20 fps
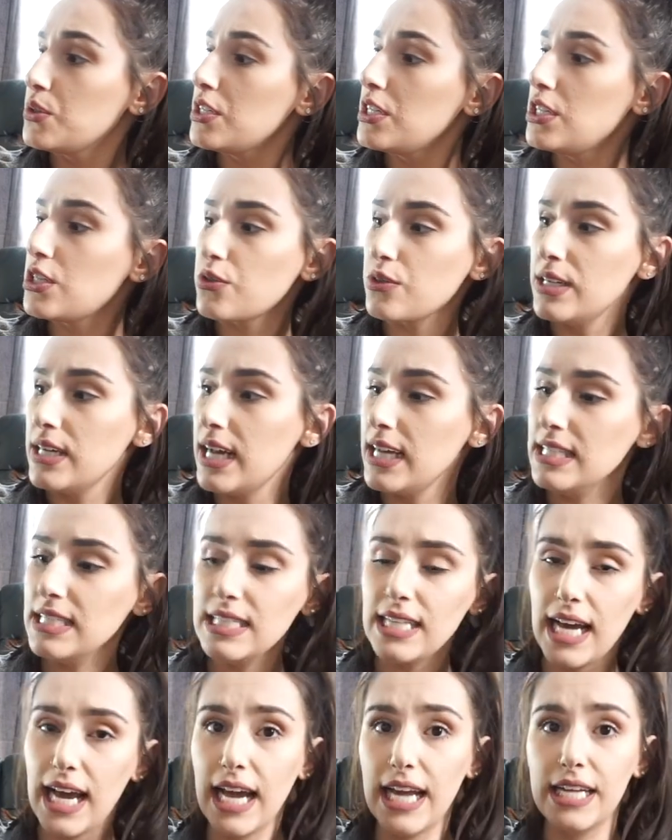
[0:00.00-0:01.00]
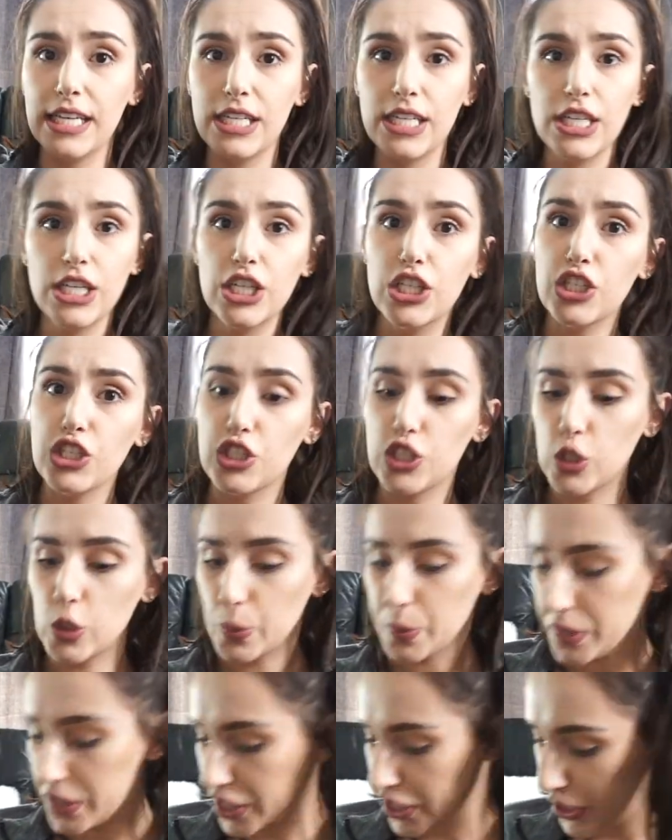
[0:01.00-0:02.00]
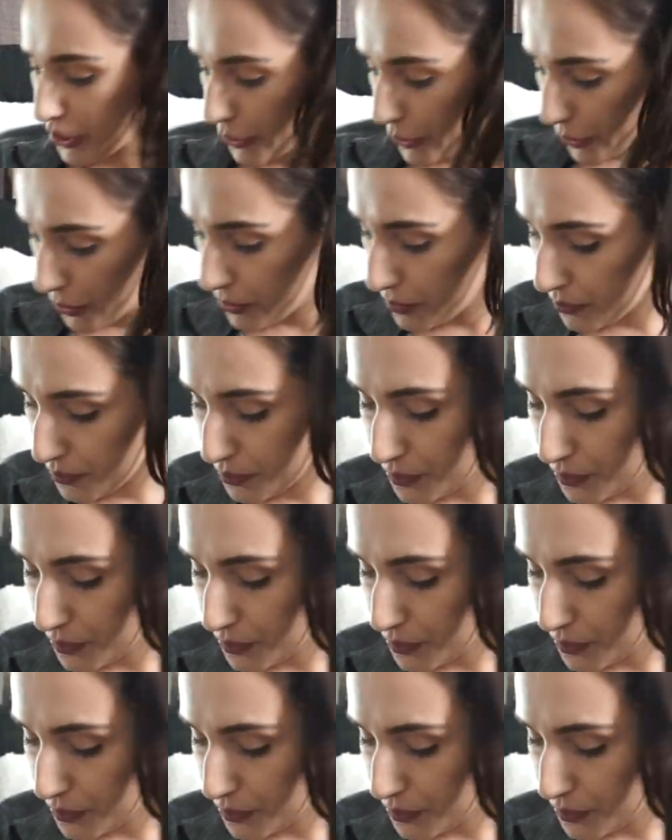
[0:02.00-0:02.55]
was three ninety-nine. Super cute.